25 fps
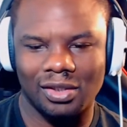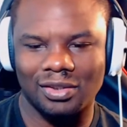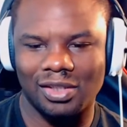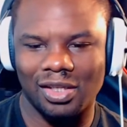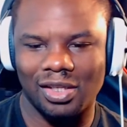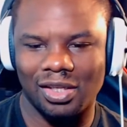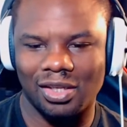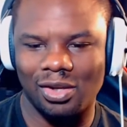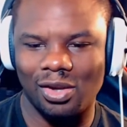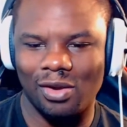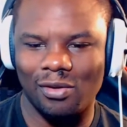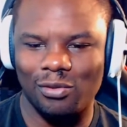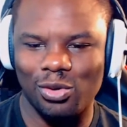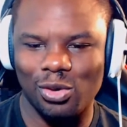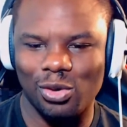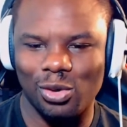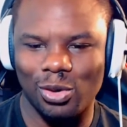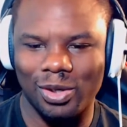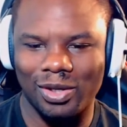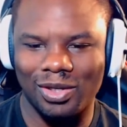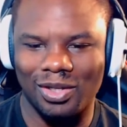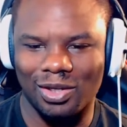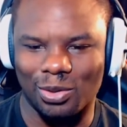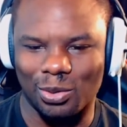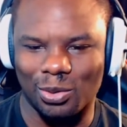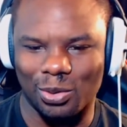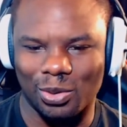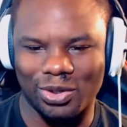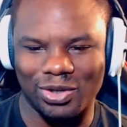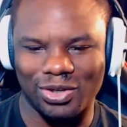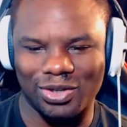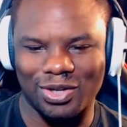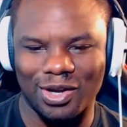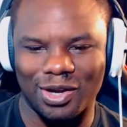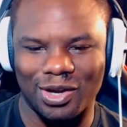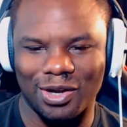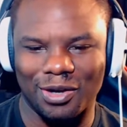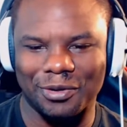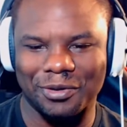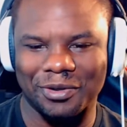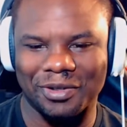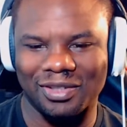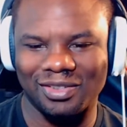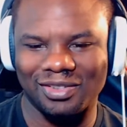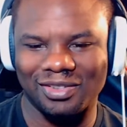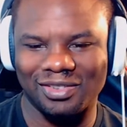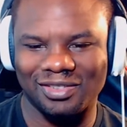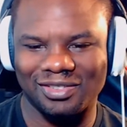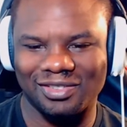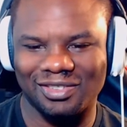like you have no idea where you're going.
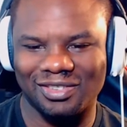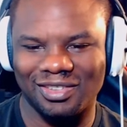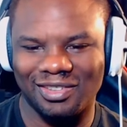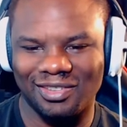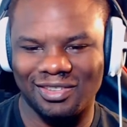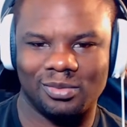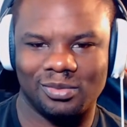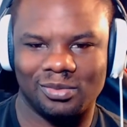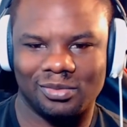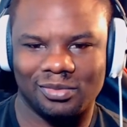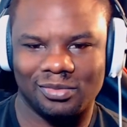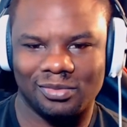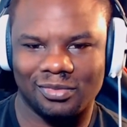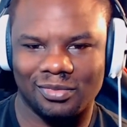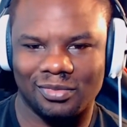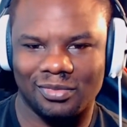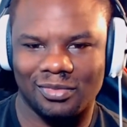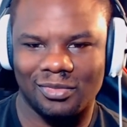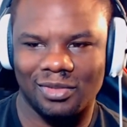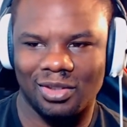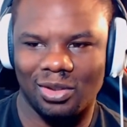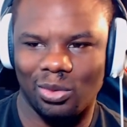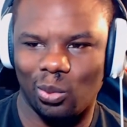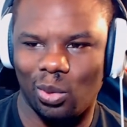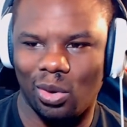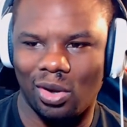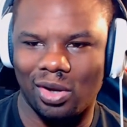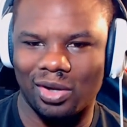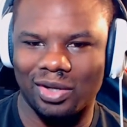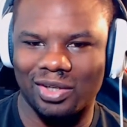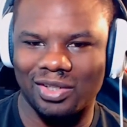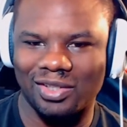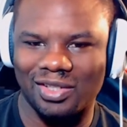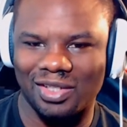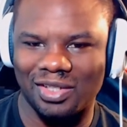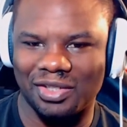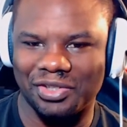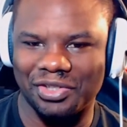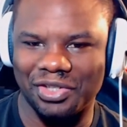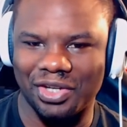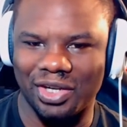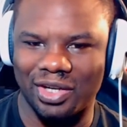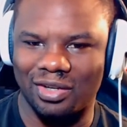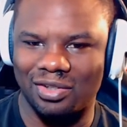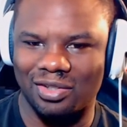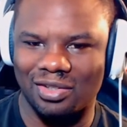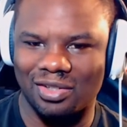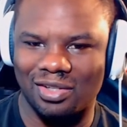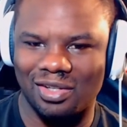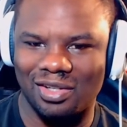Walk into the janitor's
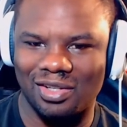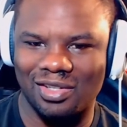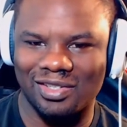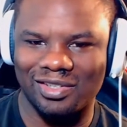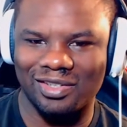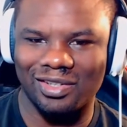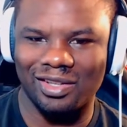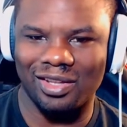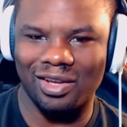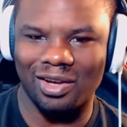closet, like,